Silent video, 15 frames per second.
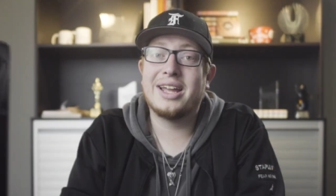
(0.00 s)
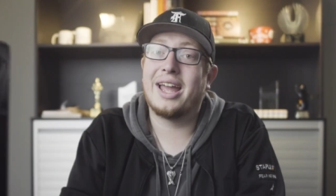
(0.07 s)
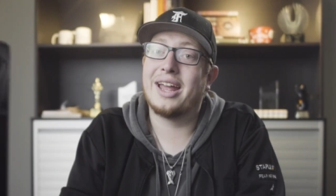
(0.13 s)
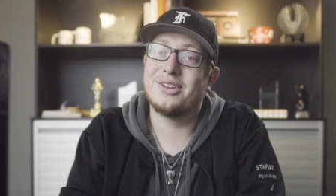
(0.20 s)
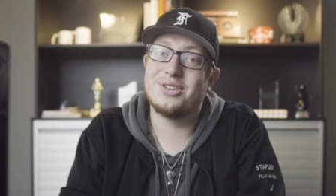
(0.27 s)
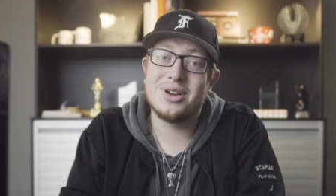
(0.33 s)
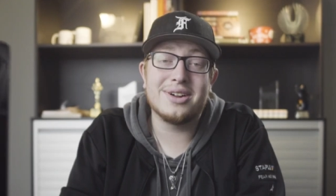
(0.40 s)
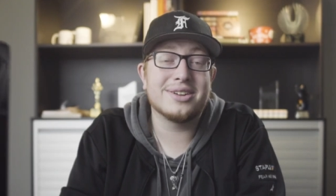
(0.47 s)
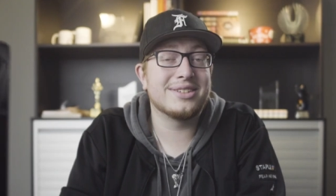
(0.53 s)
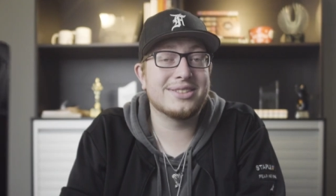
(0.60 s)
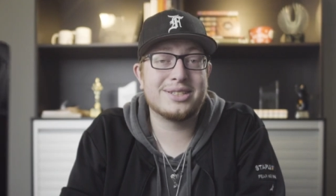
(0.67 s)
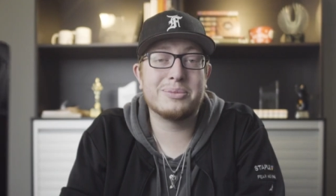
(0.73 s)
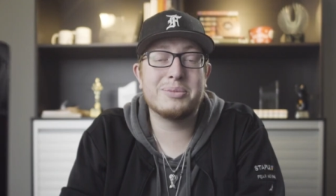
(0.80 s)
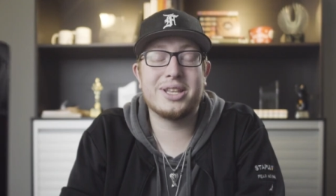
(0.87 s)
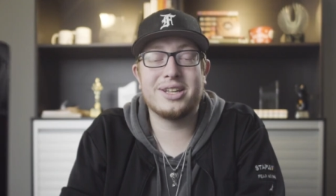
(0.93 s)
and talk to
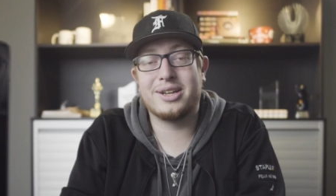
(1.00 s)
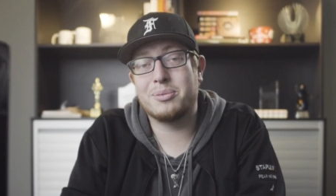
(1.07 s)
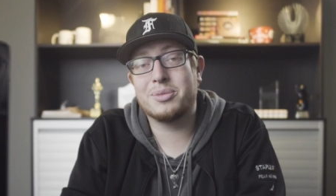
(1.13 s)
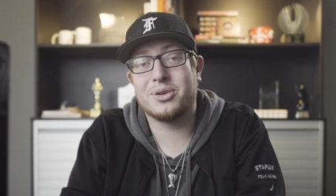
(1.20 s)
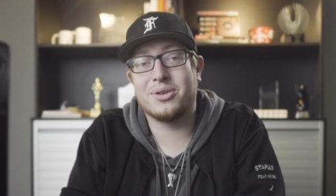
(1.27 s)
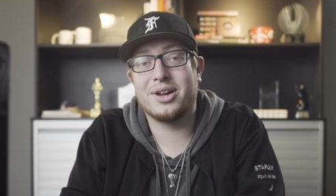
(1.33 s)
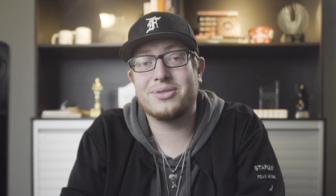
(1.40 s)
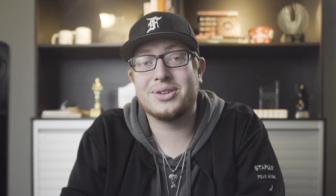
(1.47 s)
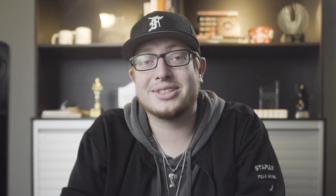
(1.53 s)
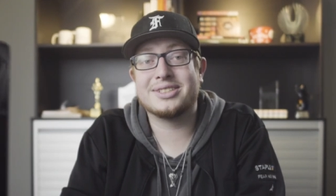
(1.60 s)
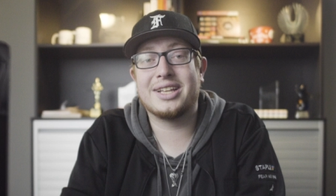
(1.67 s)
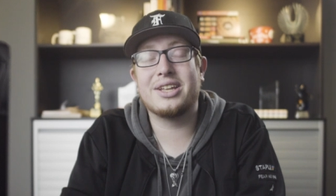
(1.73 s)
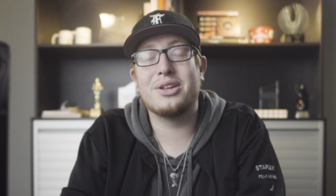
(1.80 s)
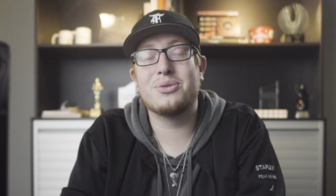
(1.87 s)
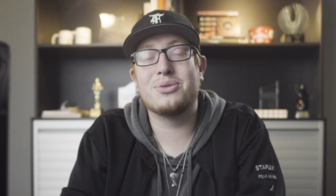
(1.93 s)
some of the demographics
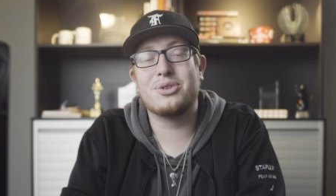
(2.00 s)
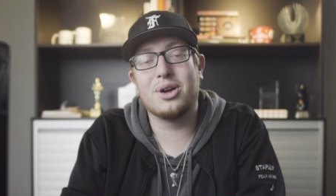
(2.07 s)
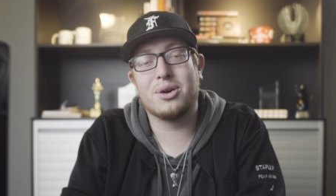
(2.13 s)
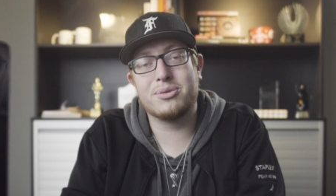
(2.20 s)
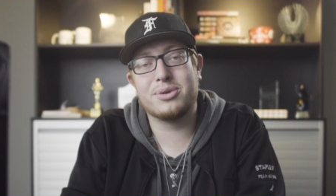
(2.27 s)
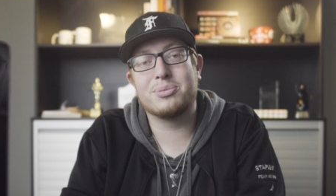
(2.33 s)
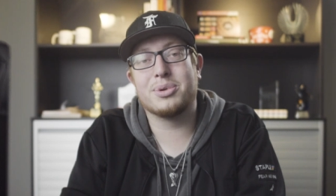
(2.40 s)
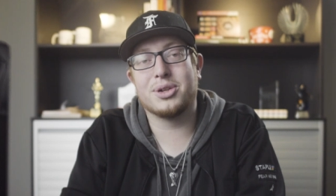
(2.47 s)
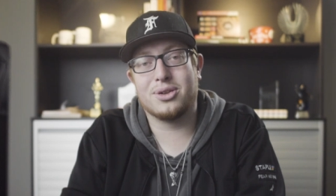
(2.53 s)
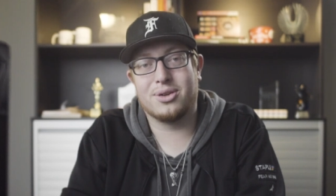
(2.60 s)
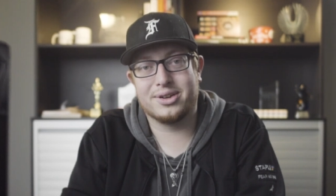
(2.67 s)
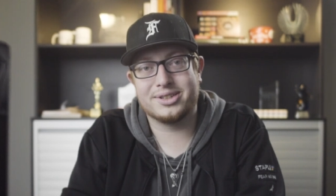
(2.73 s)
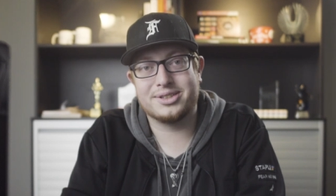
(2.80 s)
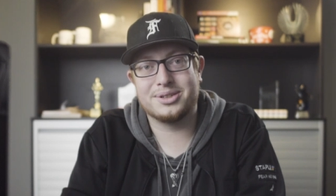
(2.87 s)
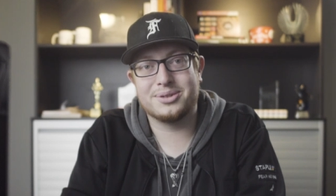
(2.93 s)
that you don't
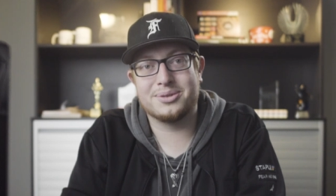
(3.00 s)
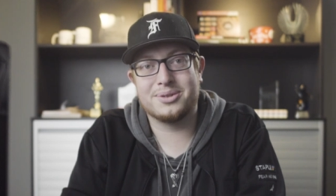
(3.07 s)
belong to.